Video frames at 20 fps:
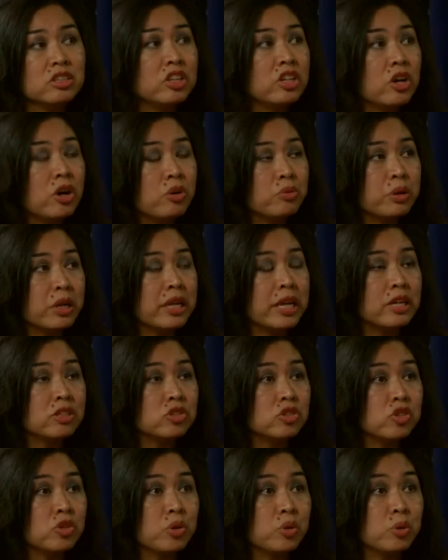you know,
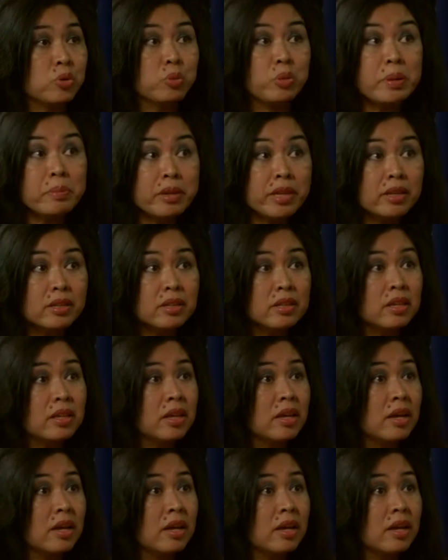relate to women